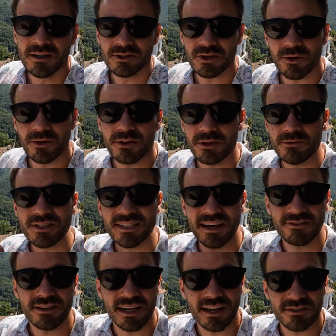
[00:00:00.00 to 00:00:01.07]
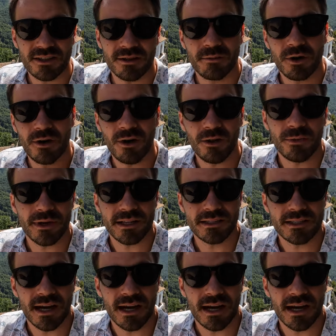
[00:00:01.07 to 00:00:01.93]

So you definitely have to come all the way to the